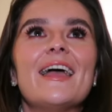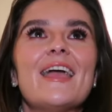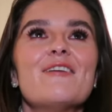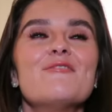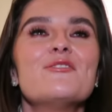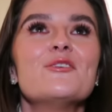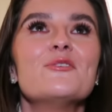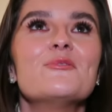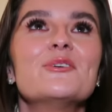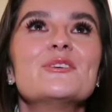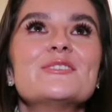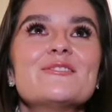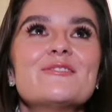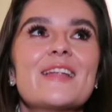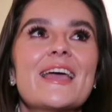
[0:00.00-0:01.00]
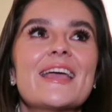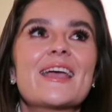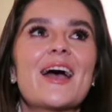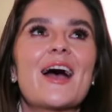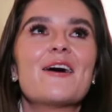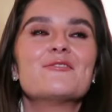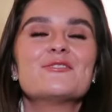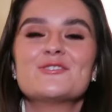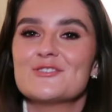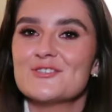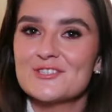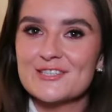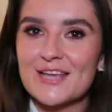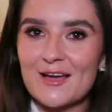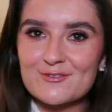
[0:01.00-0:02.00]
if you would have, like, I was
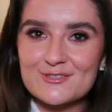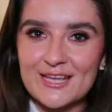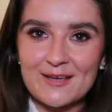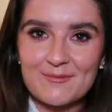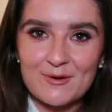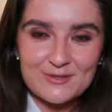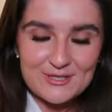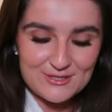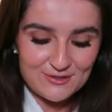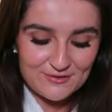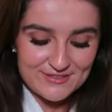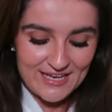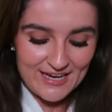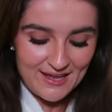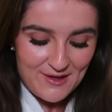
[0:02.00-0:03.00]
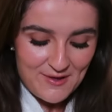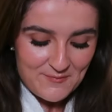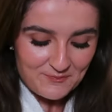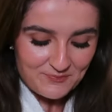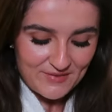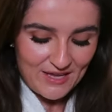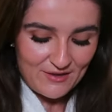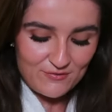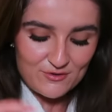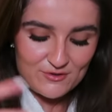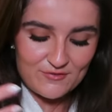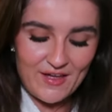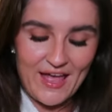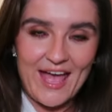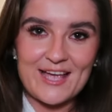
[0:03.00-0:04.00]
thinking about this the other day. If you'd
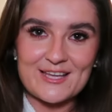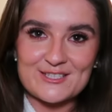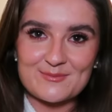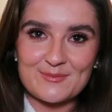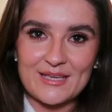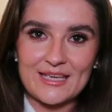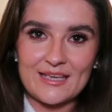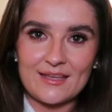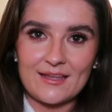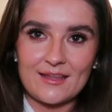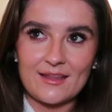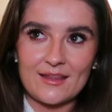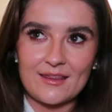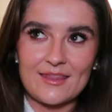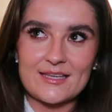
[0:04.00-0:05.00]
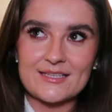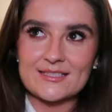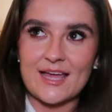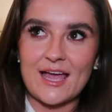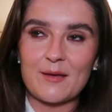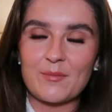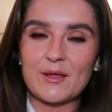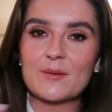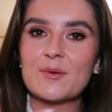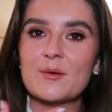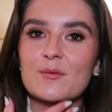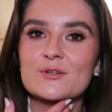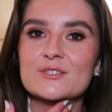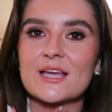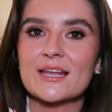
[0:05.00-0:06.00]
have asked me this time, like,
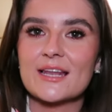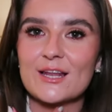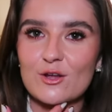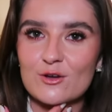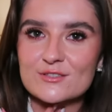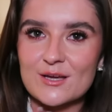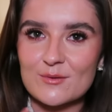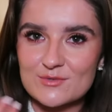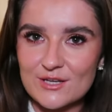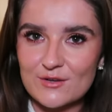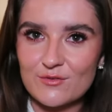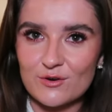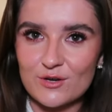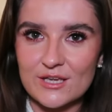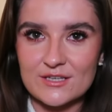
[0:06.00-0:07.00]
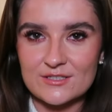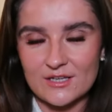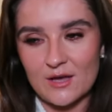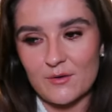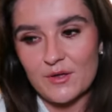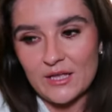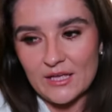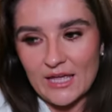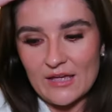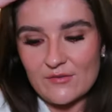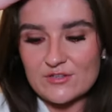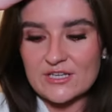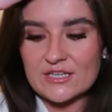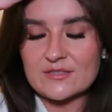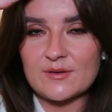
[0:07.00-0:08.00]
people were saying, like, lockdown was, like, 4 years ago. If
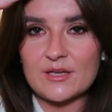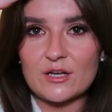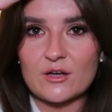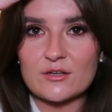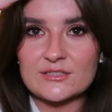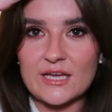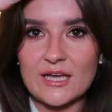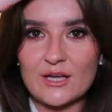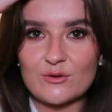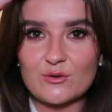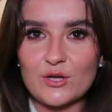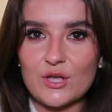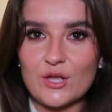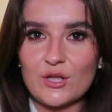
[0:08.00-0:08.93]
you said to me in lockdown,